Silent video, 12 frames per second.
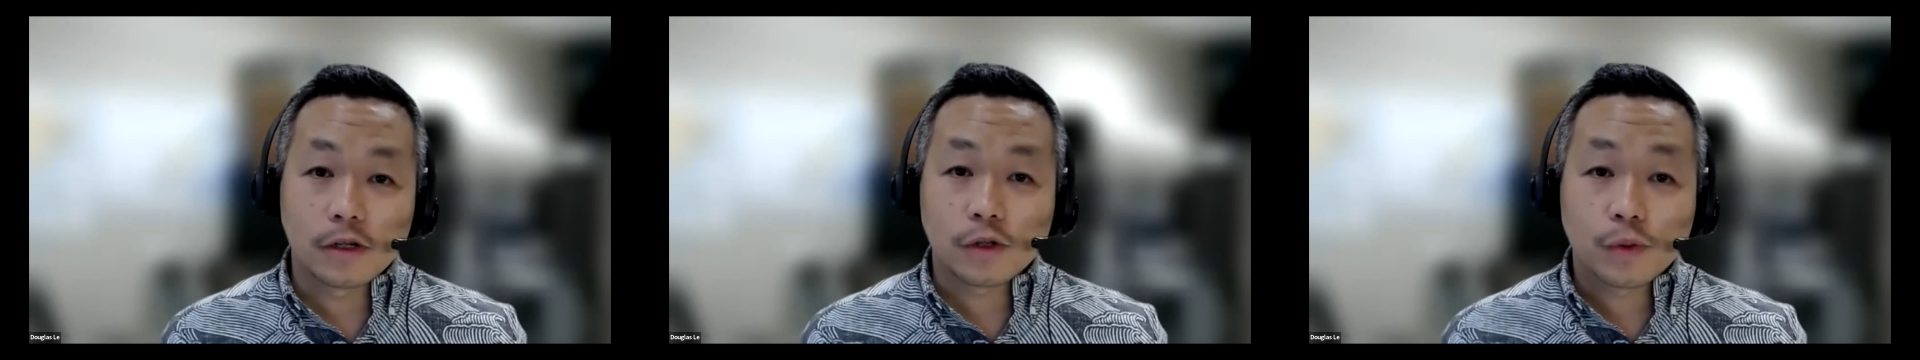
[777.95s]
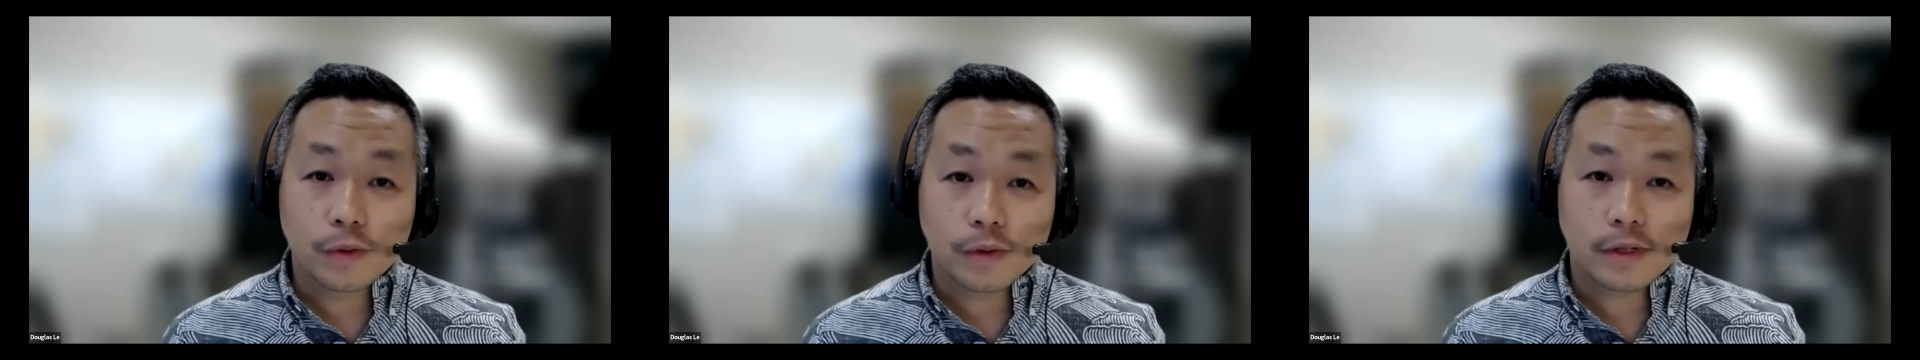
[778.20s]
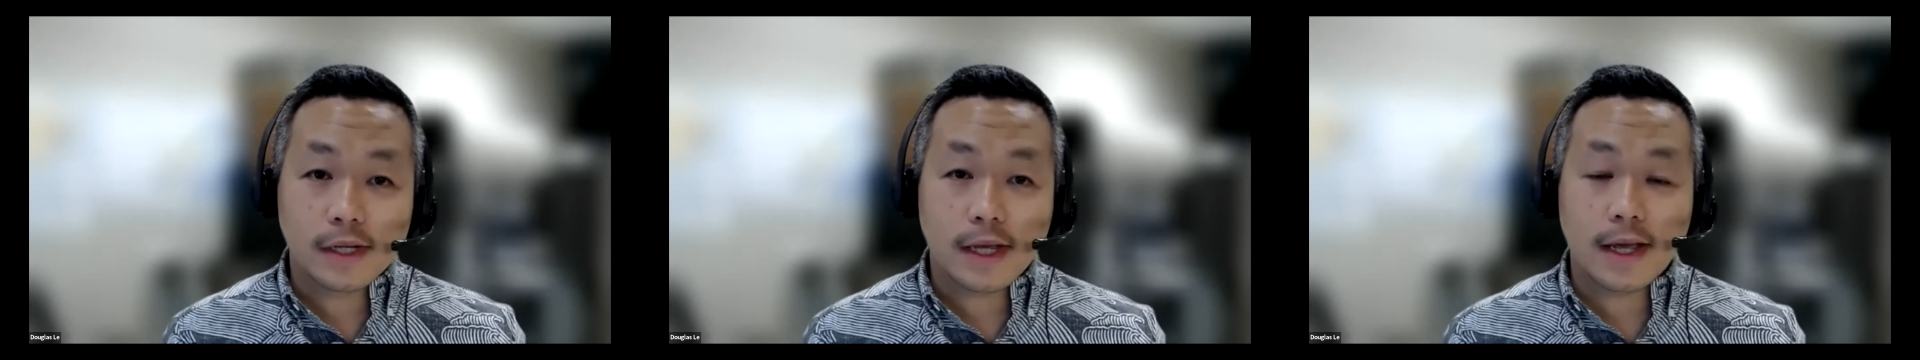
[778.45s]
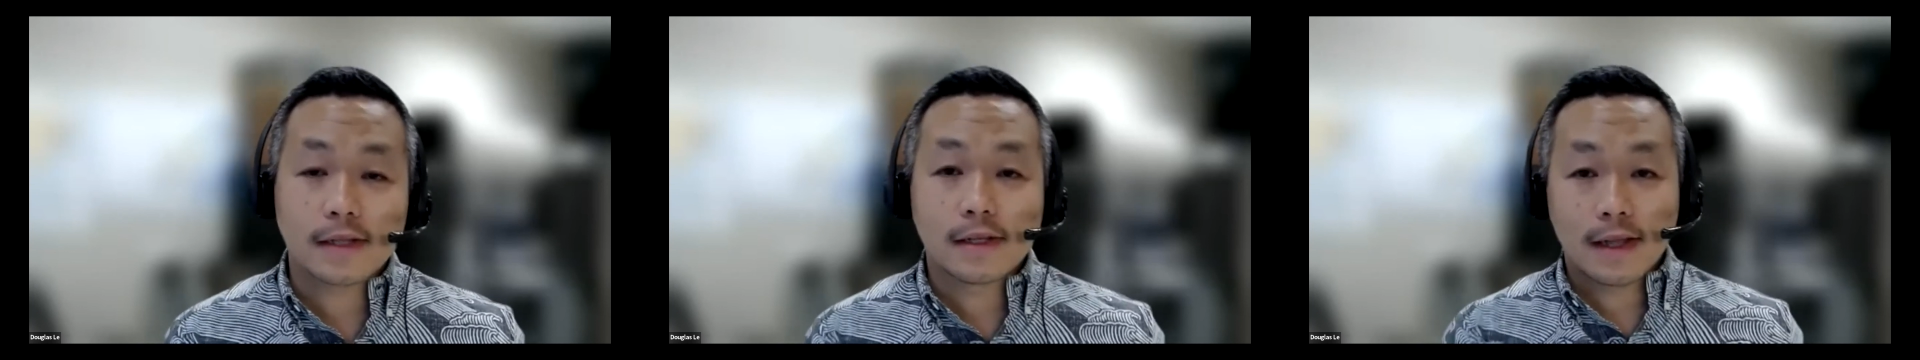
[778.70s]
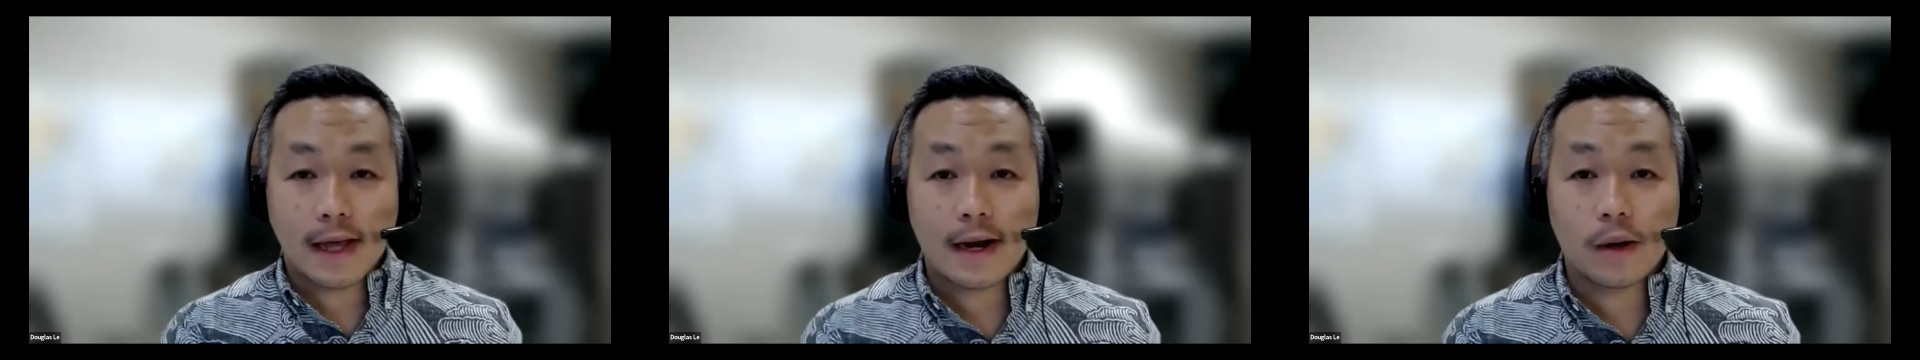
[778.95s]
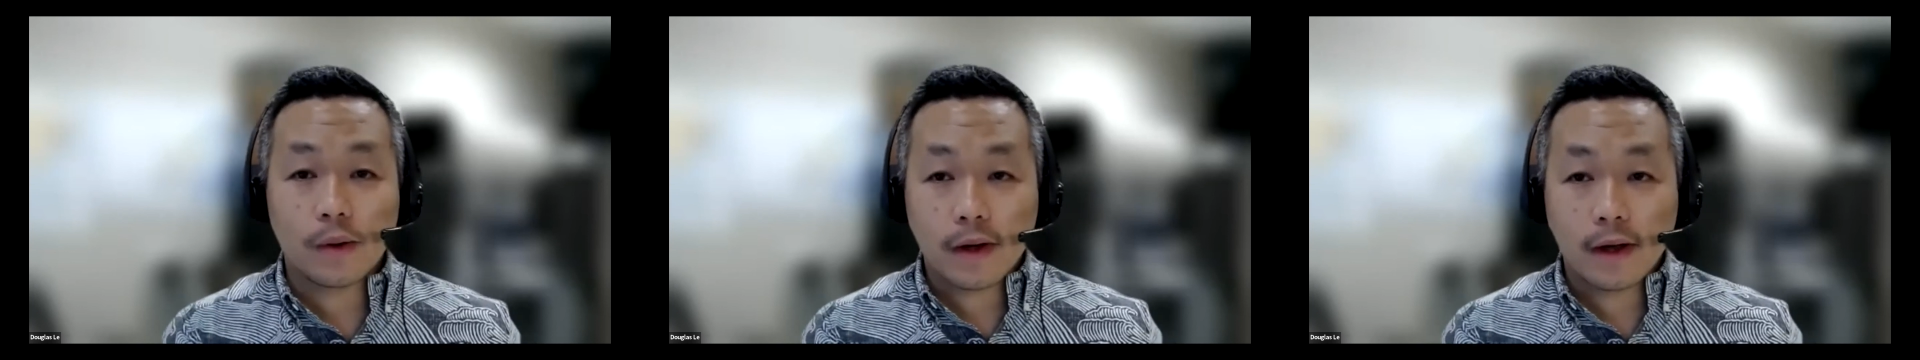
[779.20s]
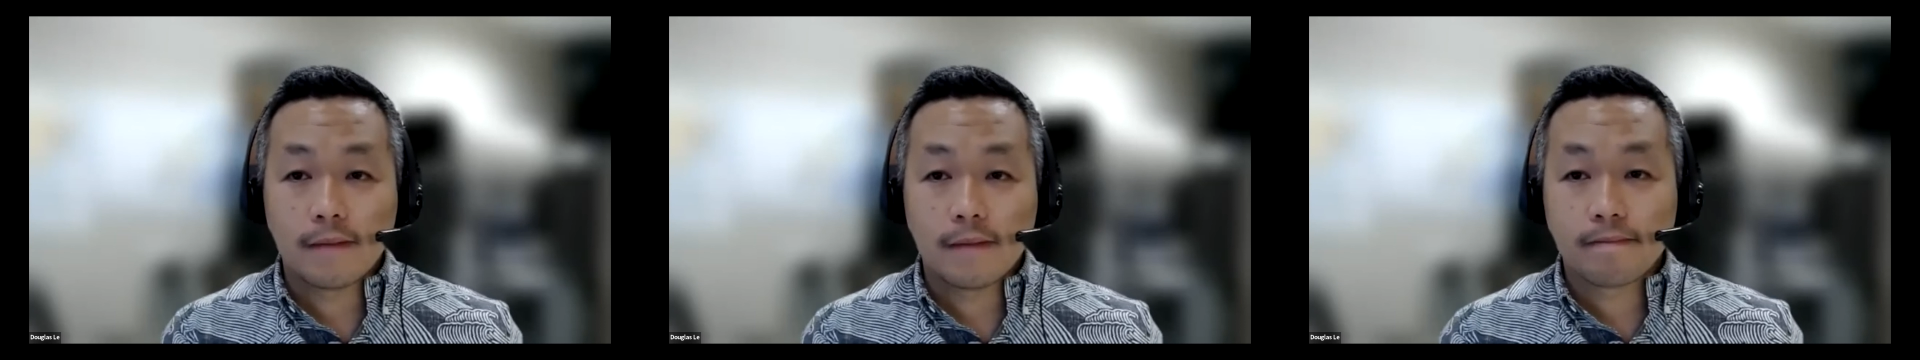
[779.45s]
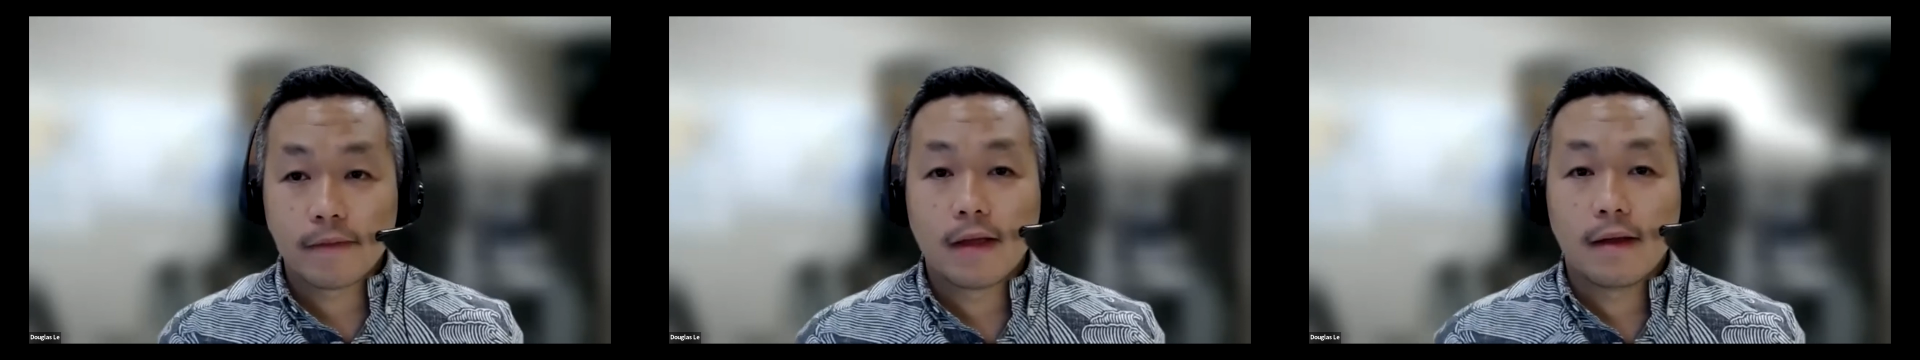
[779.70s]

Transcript: a tools to get to that outcome.